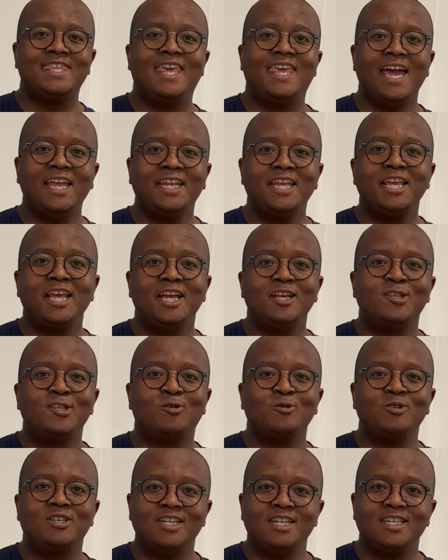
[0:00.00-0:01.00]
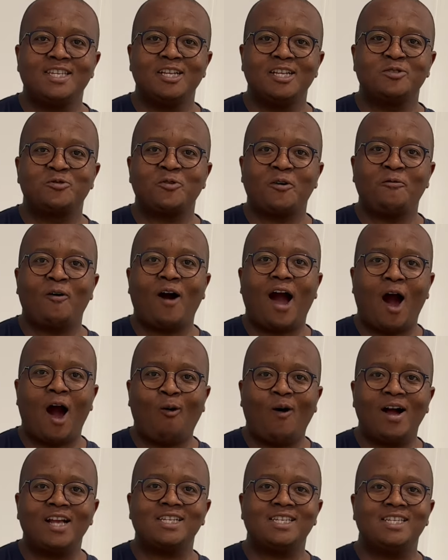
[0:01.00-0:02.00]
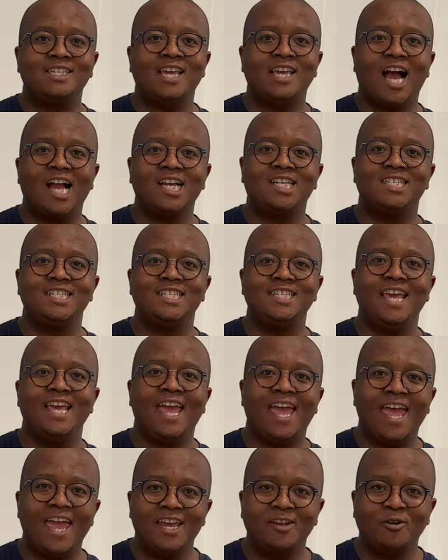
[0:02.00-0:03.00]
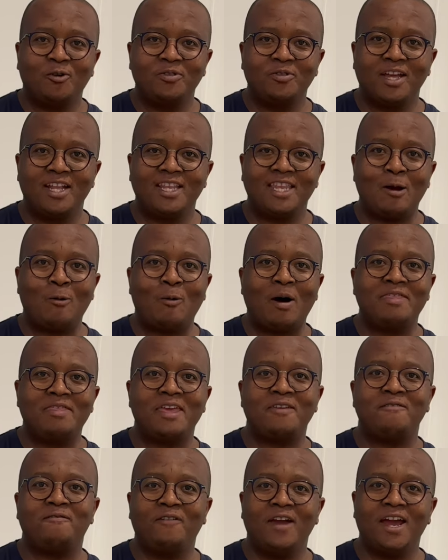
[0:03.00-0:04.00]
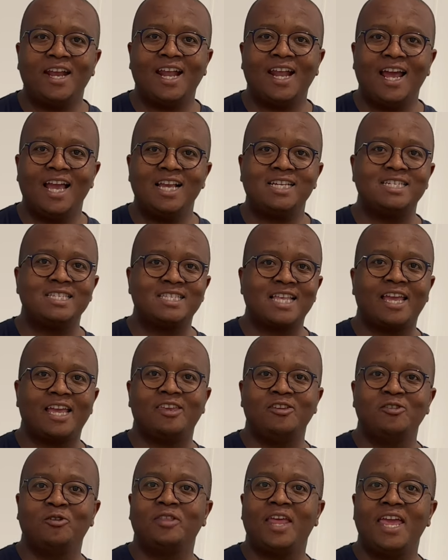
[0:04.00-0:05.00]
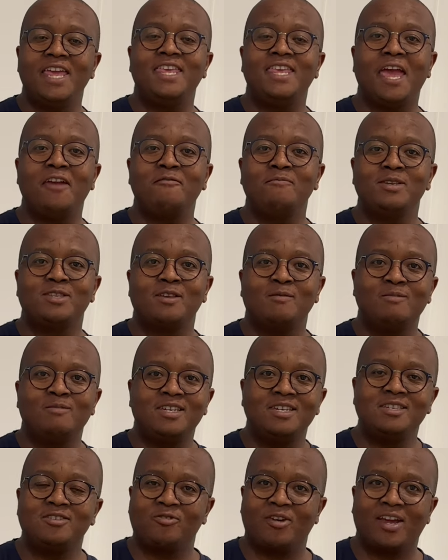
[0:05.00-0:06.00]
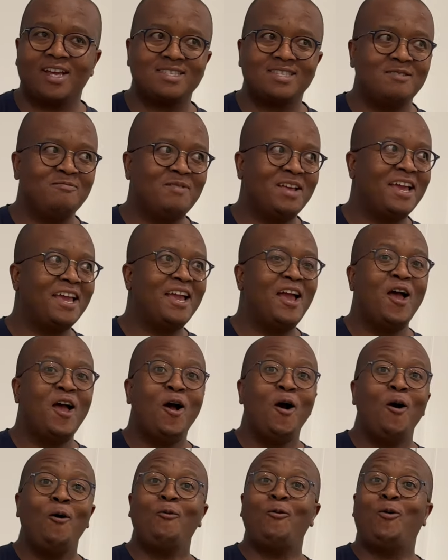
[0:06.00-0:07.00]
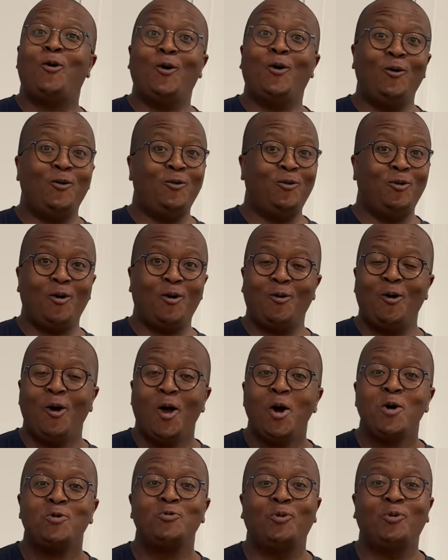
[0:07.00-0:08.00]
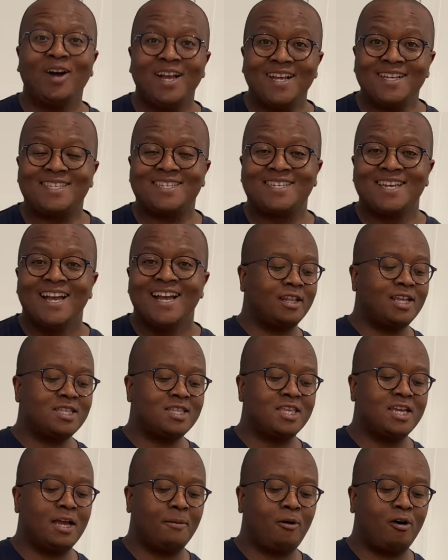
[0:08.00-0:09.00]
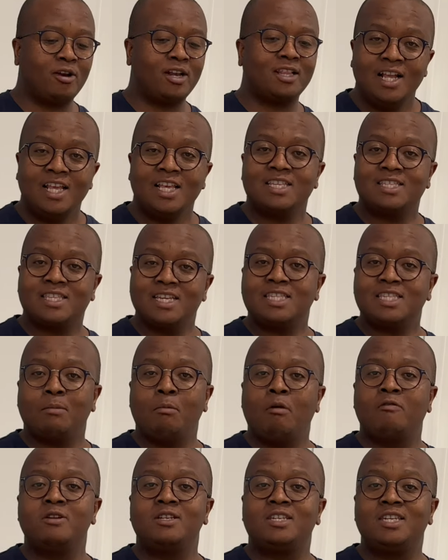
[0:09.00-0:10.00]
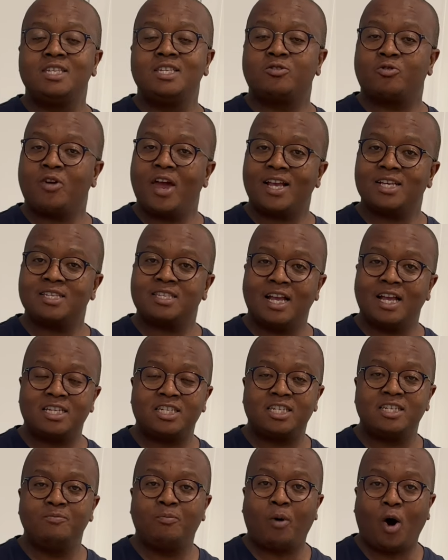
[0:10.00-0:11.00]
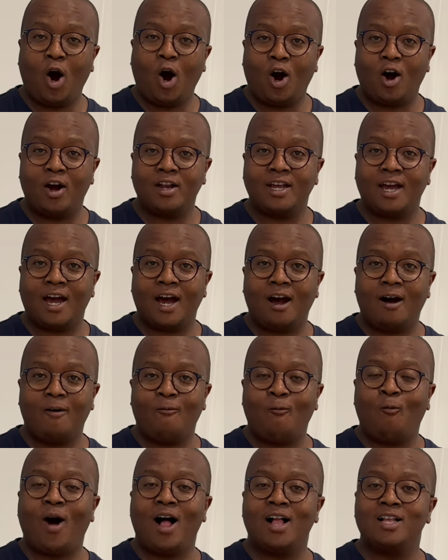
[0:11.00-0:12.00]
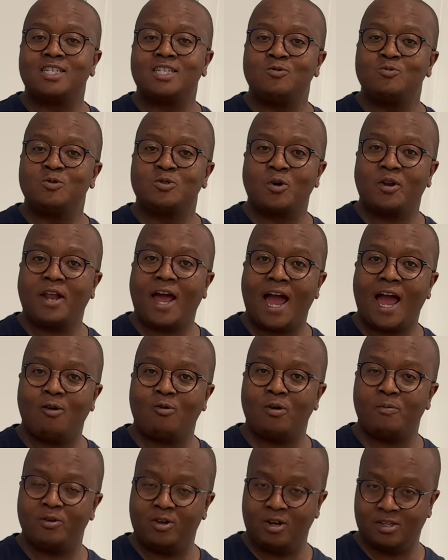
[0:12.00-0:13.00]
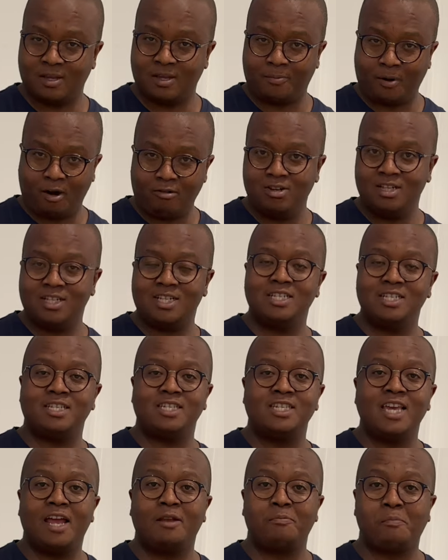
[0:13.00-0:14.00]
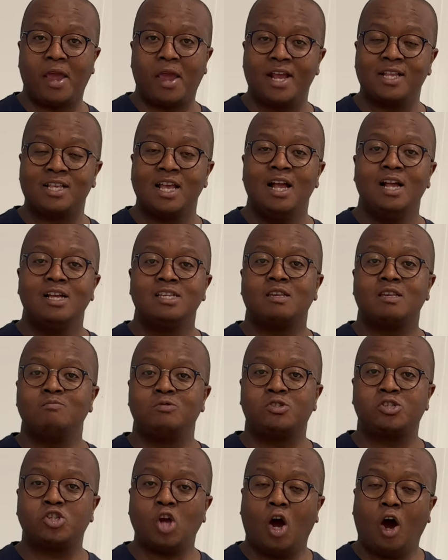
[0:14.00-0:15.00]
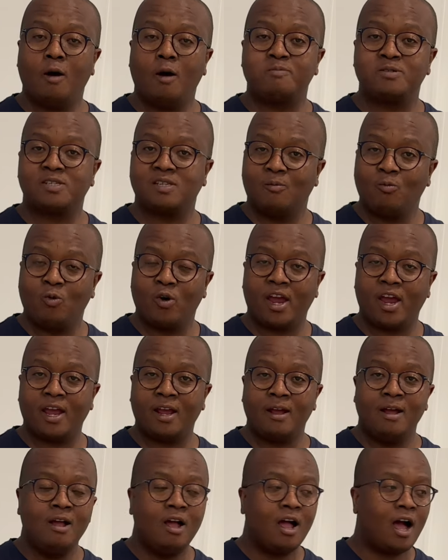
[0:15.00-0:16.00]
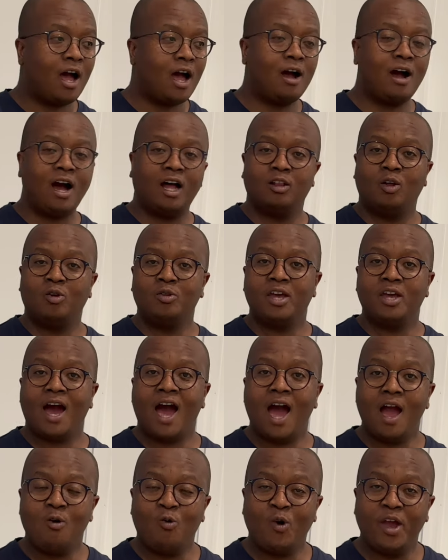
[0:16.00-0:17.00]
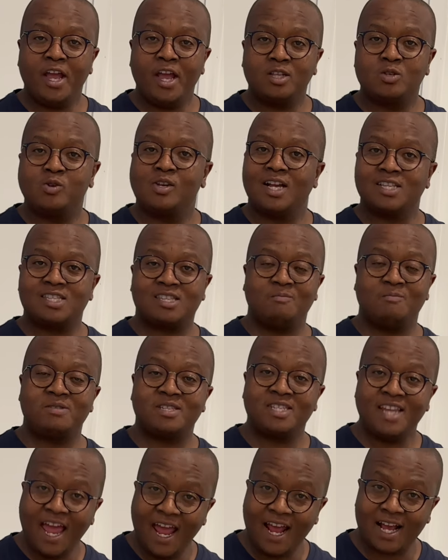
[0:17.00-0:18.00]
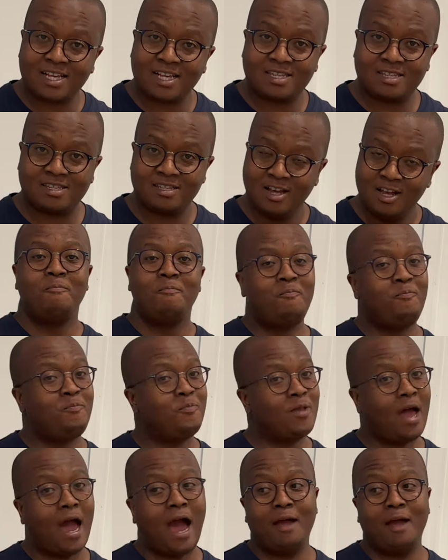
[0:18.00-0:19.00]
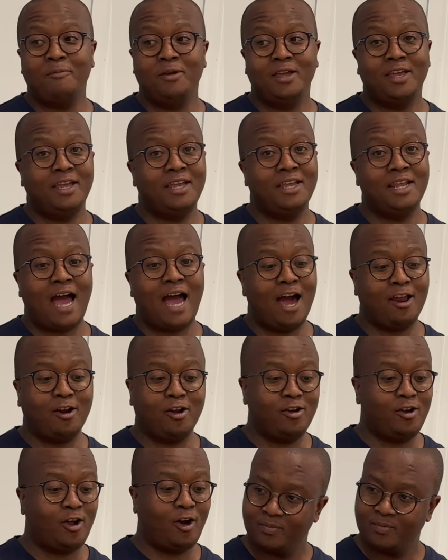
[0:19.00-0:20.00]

Getting into details of how she actually ate on that day, what they fed her, she's like, you know, they gave me some cheese crackers. I'm like, whoa, what? Let's think about it. Is this some of the cheese crackers that she bought while she was on the highway? Because apparently she had made some stops somewhere along the highway to get some snacks. I mean, I don't know.